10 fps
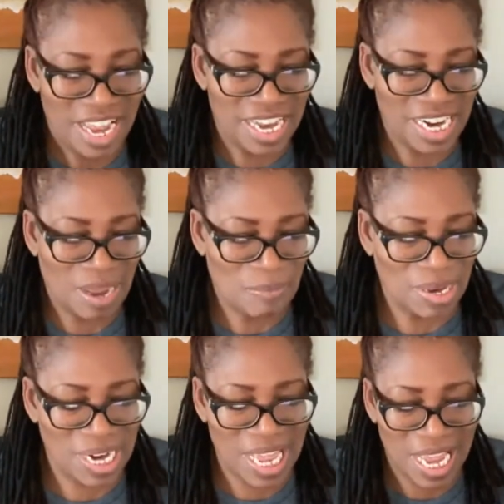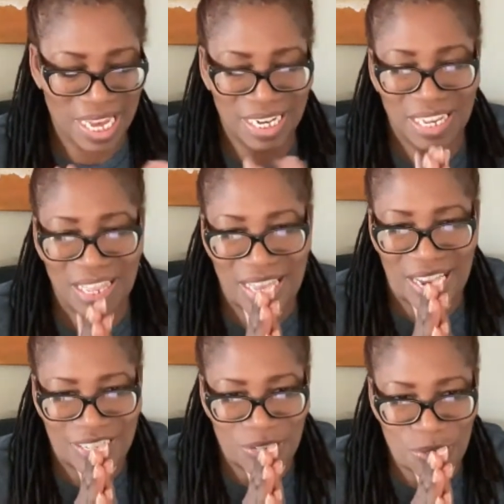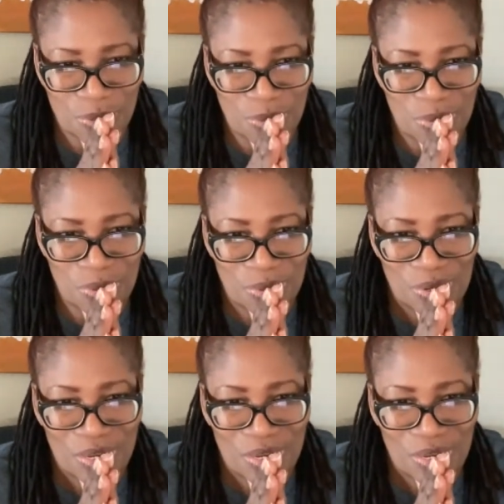and I'm glad that you